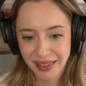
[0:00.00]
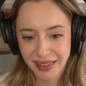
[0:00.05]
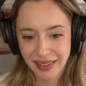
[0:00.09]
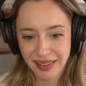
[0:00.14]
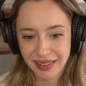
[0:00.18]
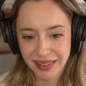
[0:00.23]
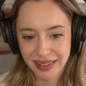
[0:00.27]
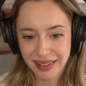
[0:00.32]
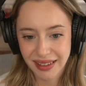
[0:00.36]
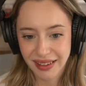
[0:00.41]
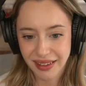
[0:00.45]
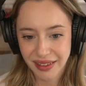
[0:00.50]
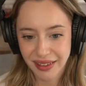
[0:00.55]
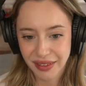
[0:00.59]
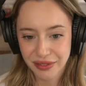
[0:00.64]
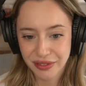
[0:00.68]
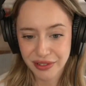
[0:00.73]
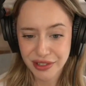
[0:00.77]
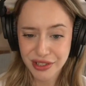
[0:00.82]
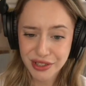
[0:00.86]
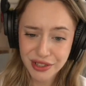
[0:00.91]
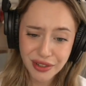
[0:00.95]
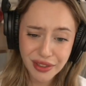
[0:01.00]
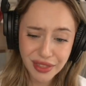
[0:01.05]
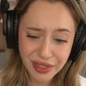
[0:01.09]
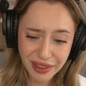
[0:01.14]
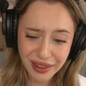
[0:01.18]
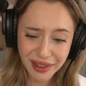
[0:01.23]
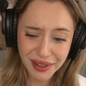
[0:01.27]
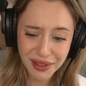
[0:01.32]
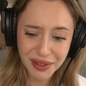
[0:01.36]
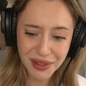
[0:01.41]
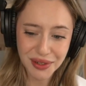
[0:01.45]
Yeah, for sure.
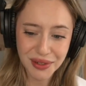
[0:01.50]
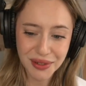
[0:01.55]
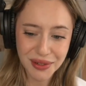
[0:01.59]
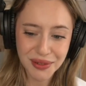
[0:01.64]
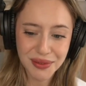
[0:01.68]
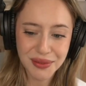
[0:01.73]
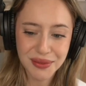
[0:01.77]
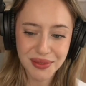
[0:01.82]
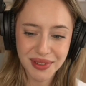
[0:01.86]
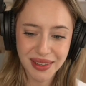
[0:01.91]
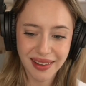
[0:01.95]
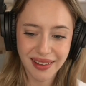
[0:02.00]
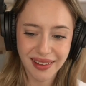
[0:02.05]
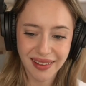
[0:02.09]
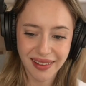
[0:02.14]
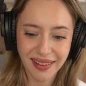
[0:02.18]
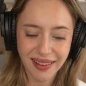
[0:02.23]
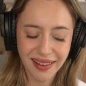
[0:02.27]
Thank you. Yeah.